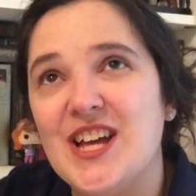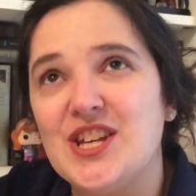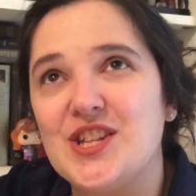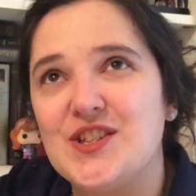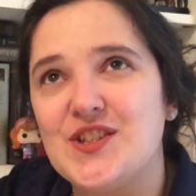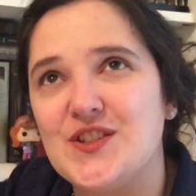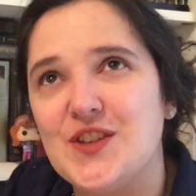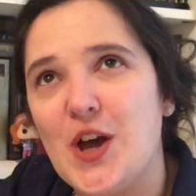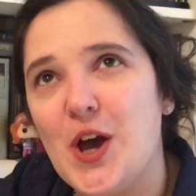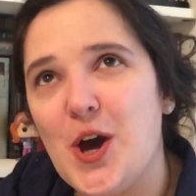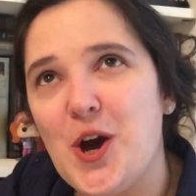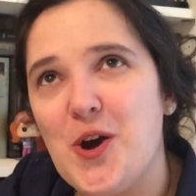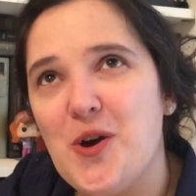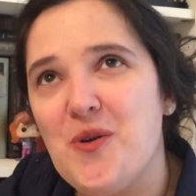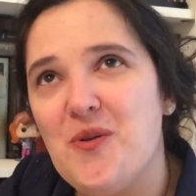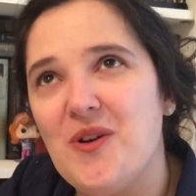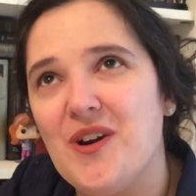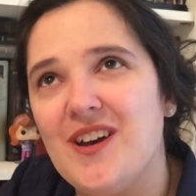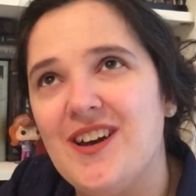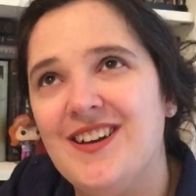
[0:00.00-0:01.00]

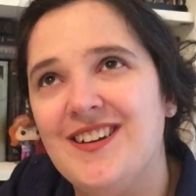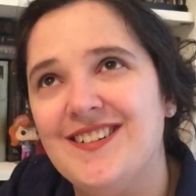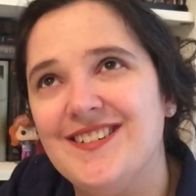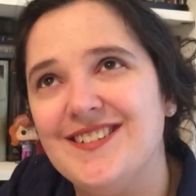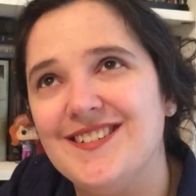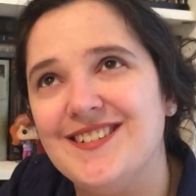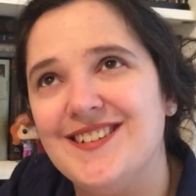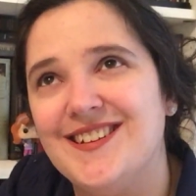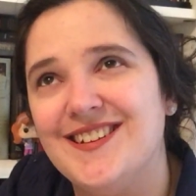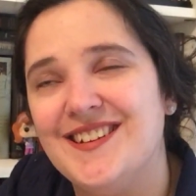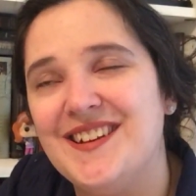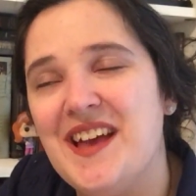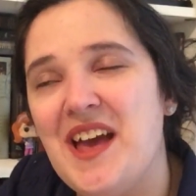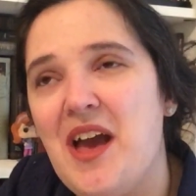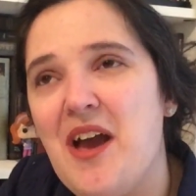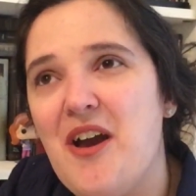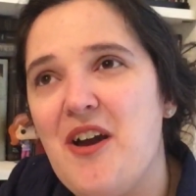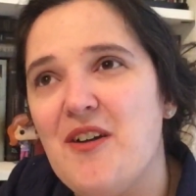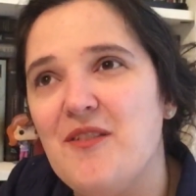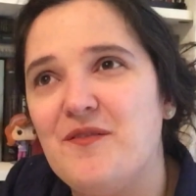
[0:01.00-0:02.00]
So,
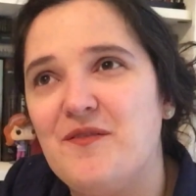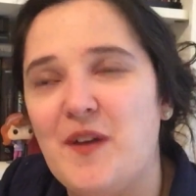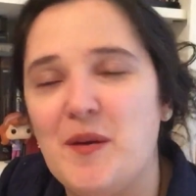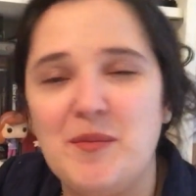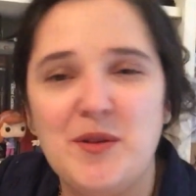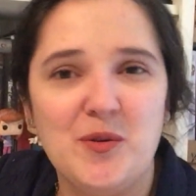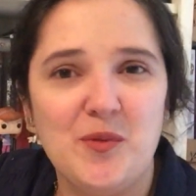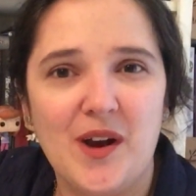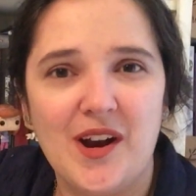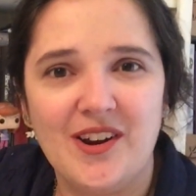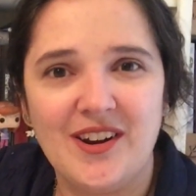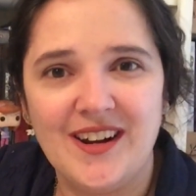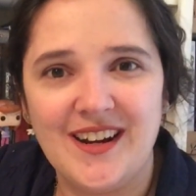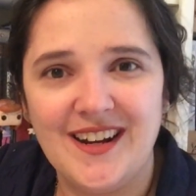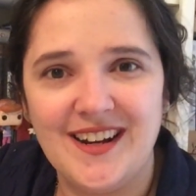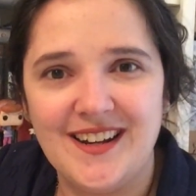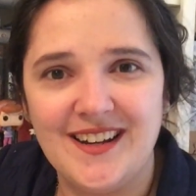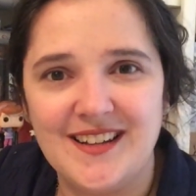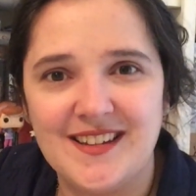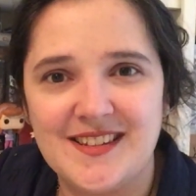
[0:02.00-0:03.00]

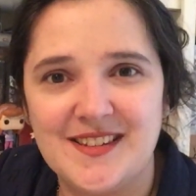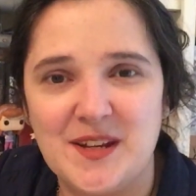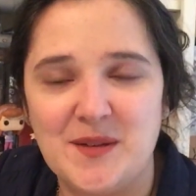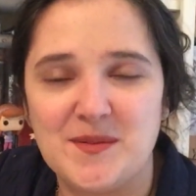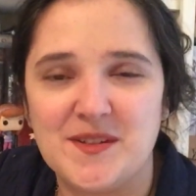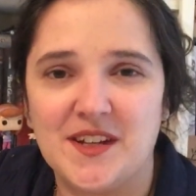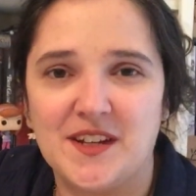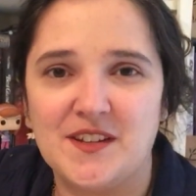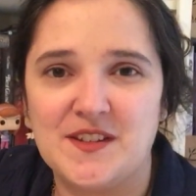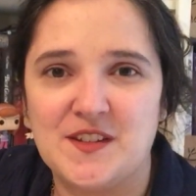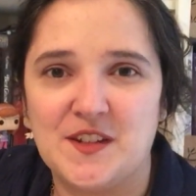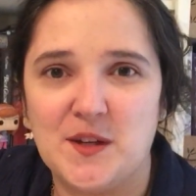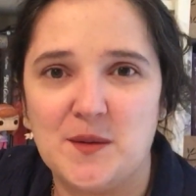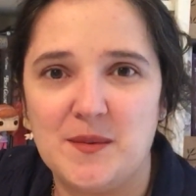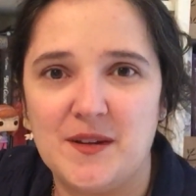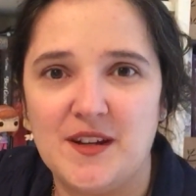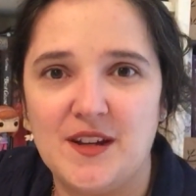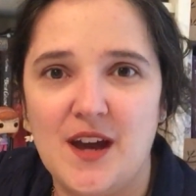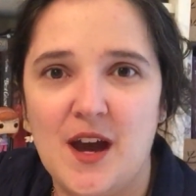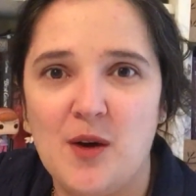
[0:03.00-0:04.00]
February seems like it's going to
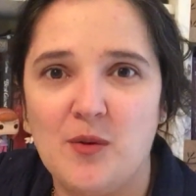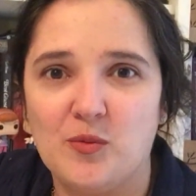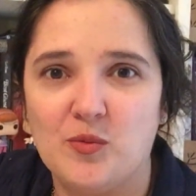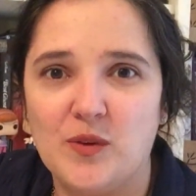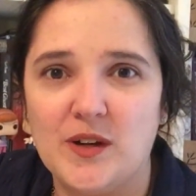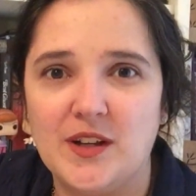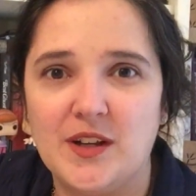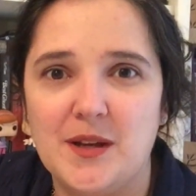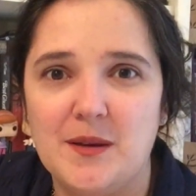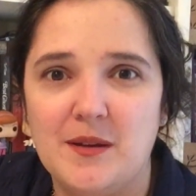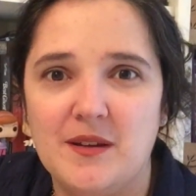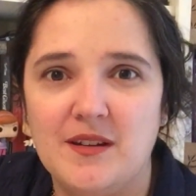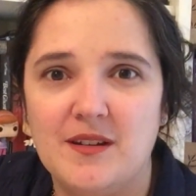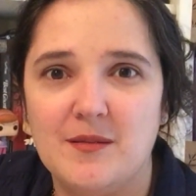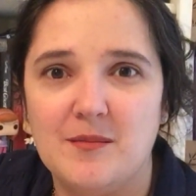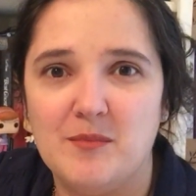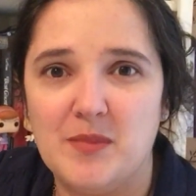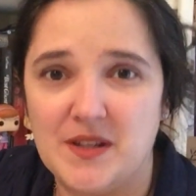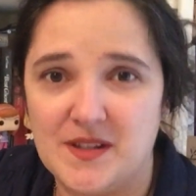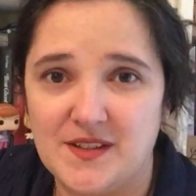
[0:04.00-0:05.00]
be a
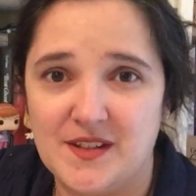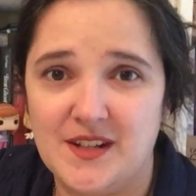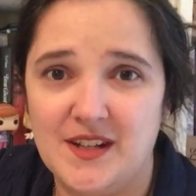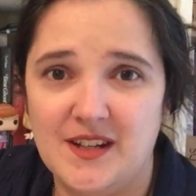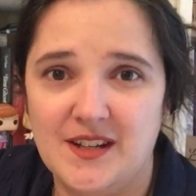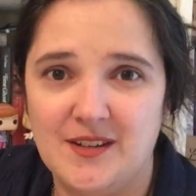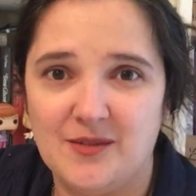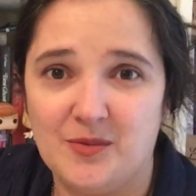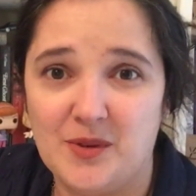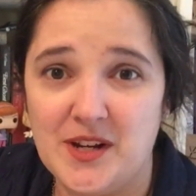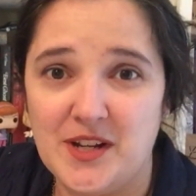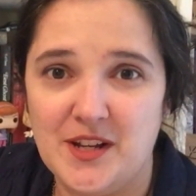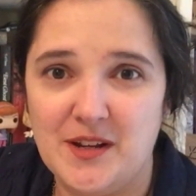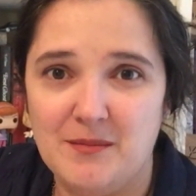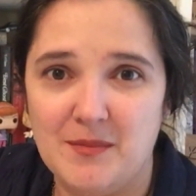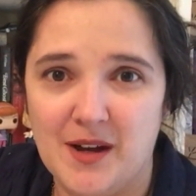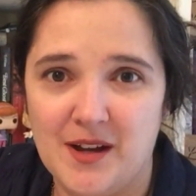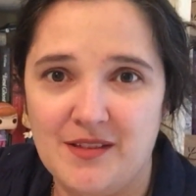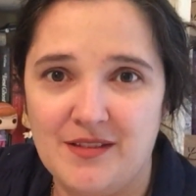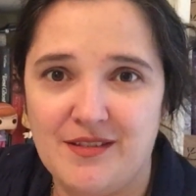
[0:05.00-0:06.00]
really busy
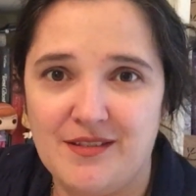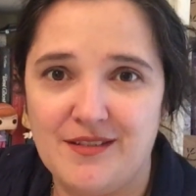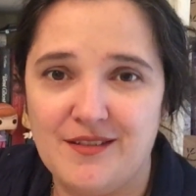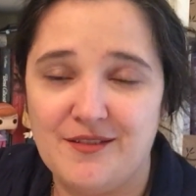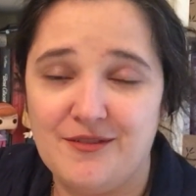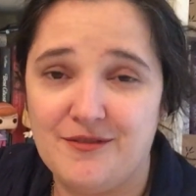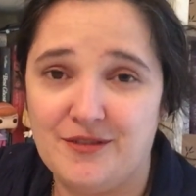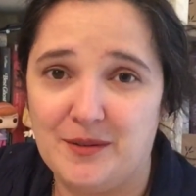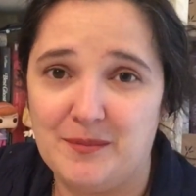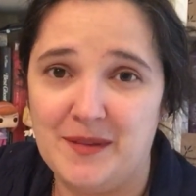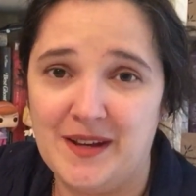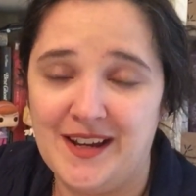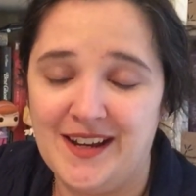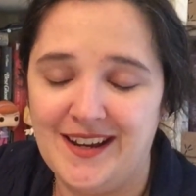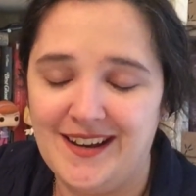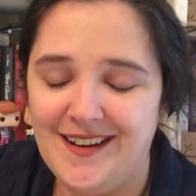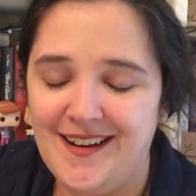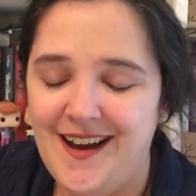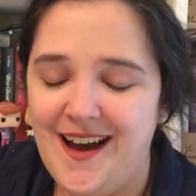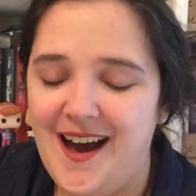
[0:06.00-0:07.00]
reading month for
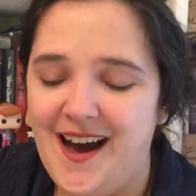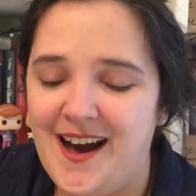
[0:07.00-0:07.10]
me.